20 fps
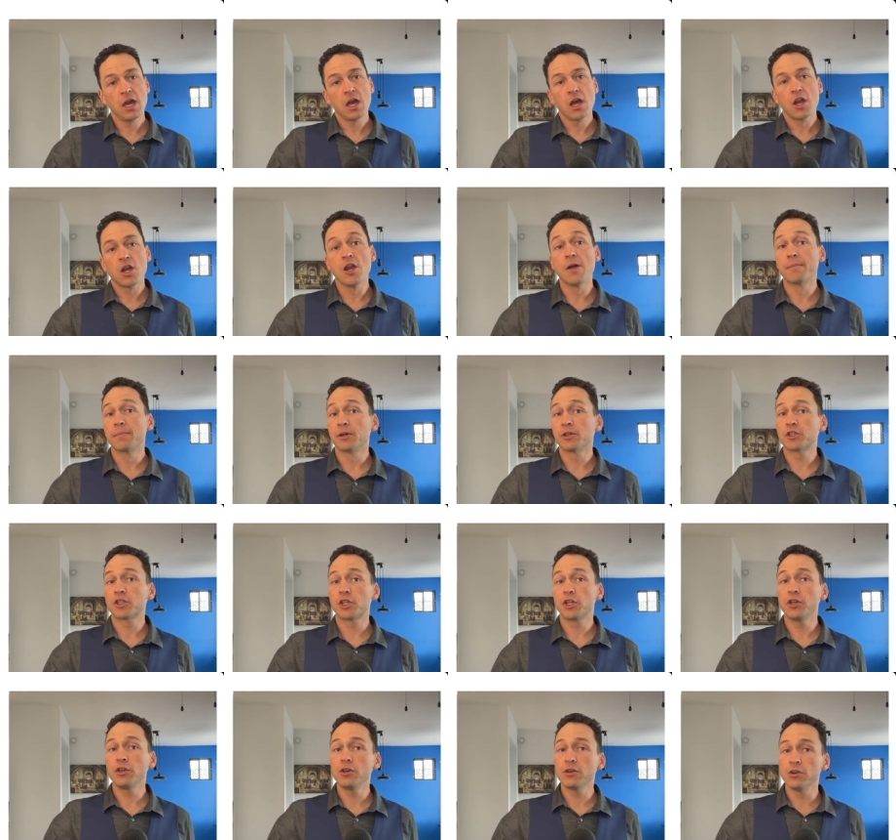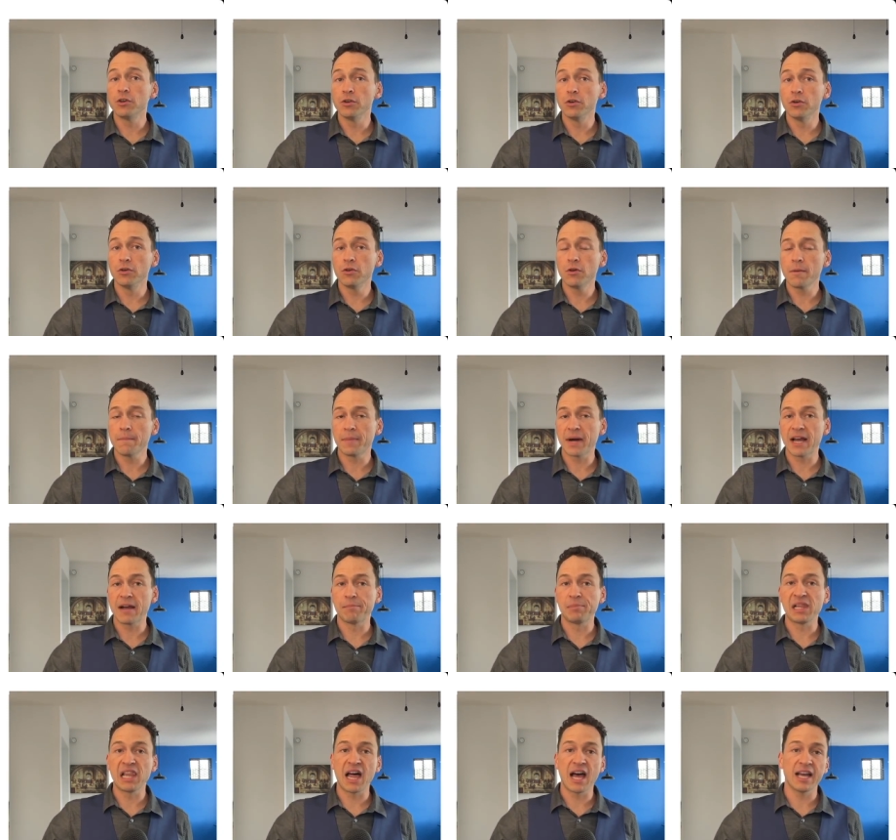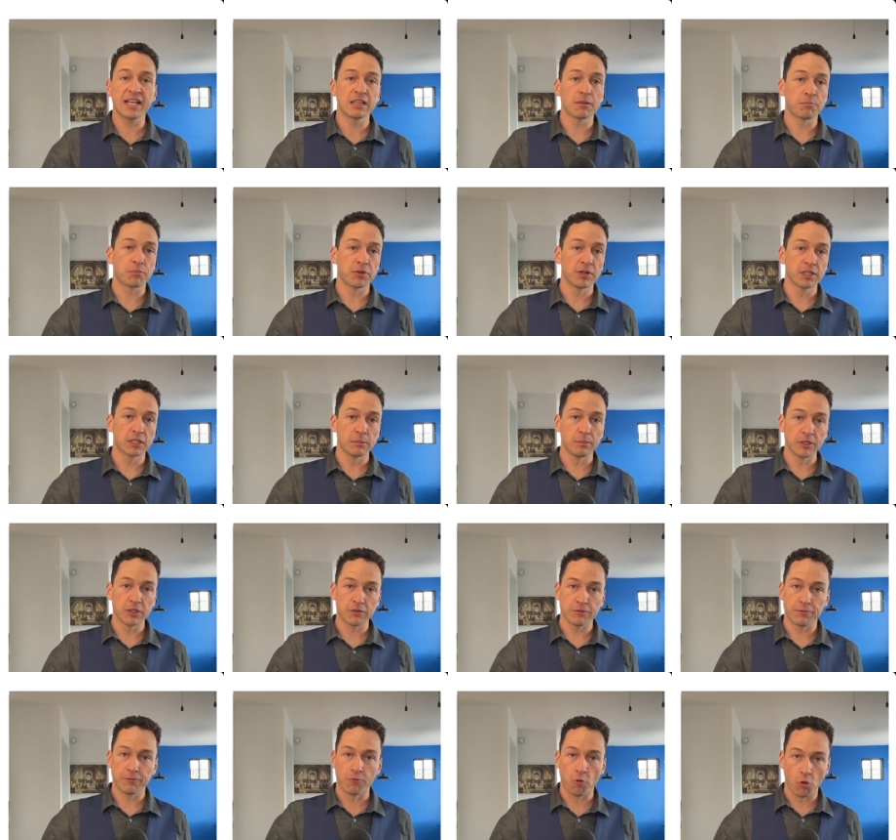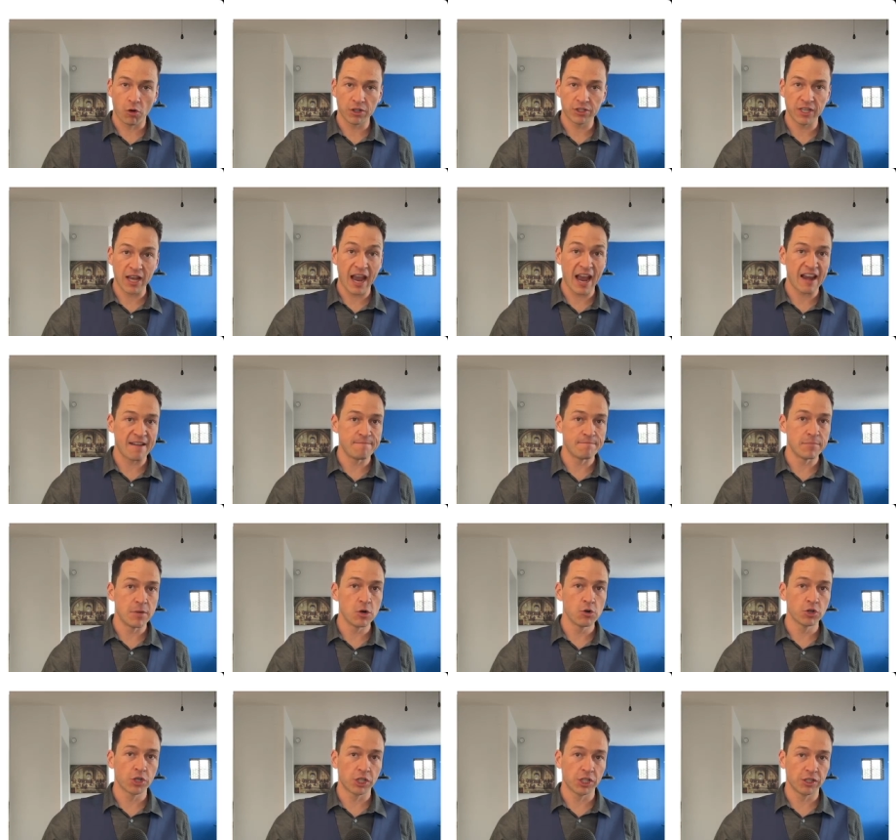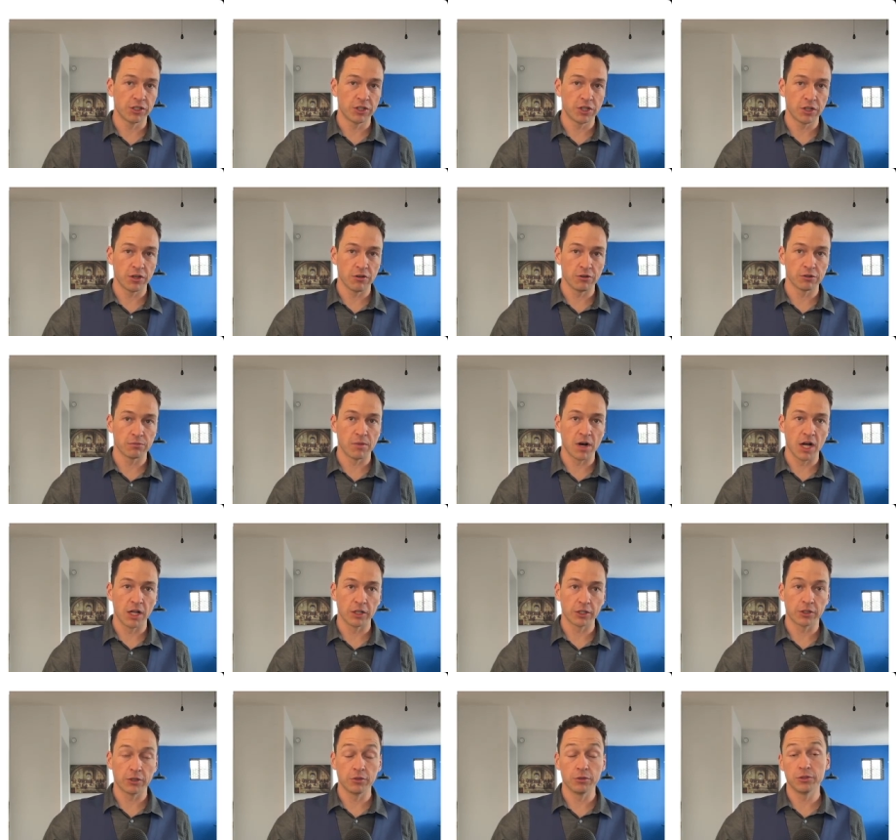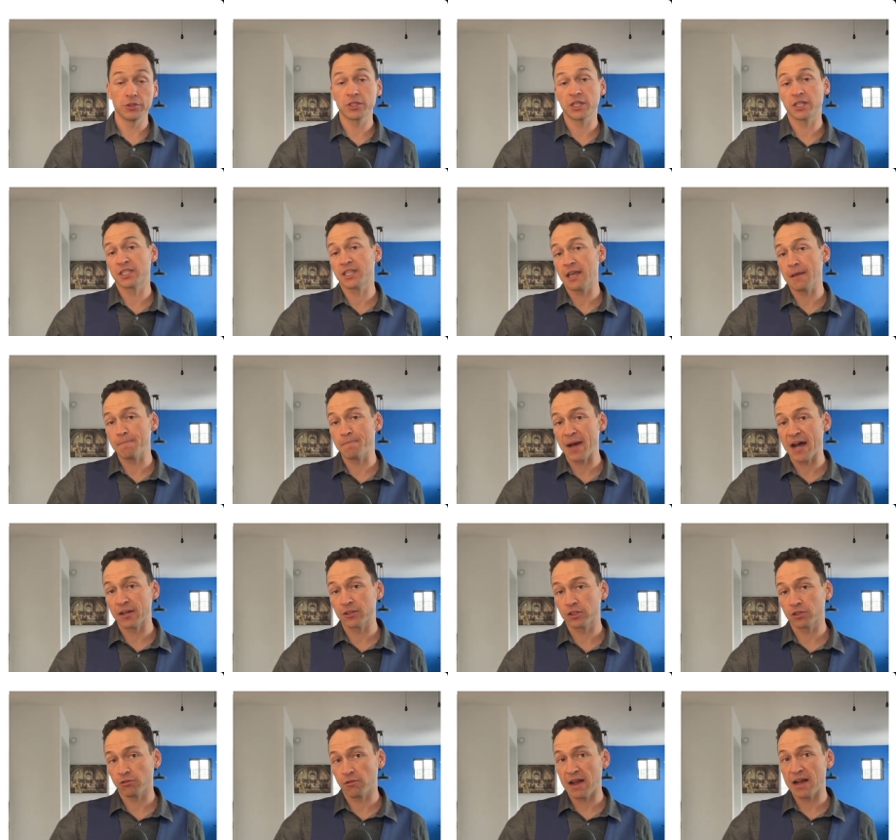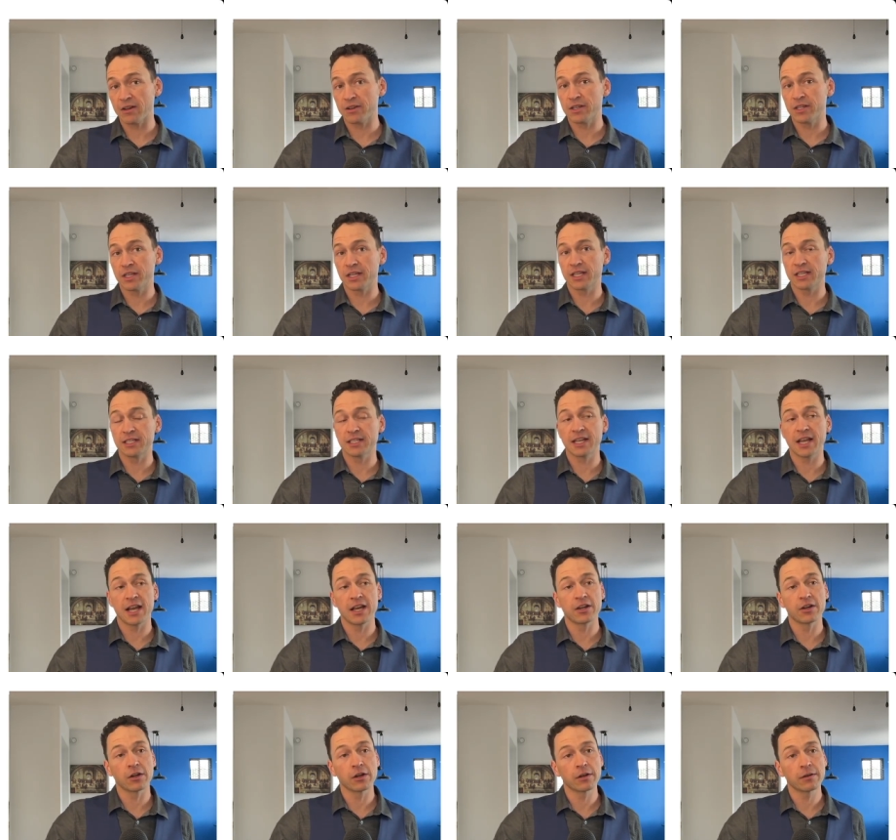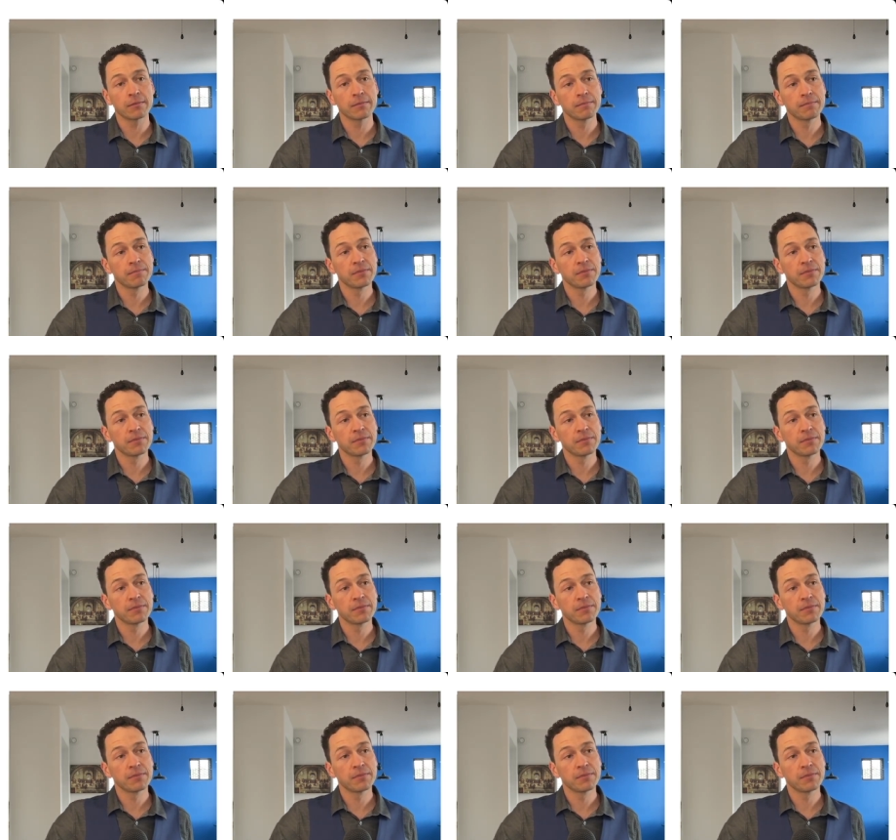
Number two, by applying the principles of force and motion to those molecules as they bounce around in the container.